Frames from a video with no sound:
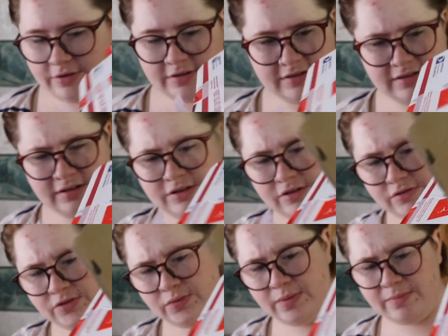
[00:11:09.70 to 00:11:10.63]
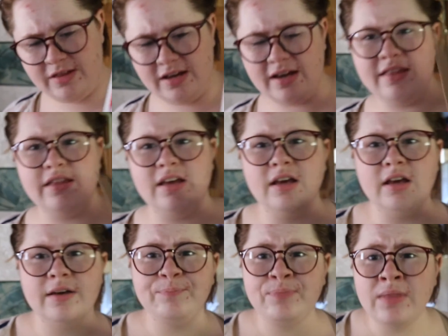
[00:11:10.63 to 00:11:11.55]
this is an Adult Swim thing, I think.
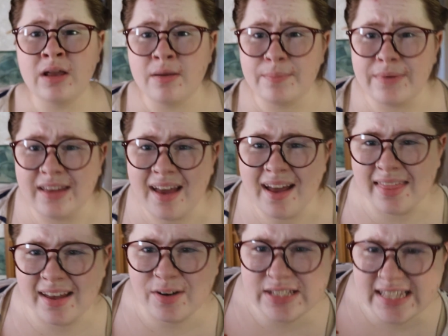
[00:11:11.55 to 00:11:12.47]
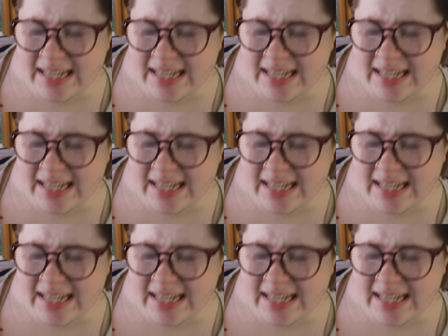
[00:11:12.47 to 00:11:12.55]
But yeah, that was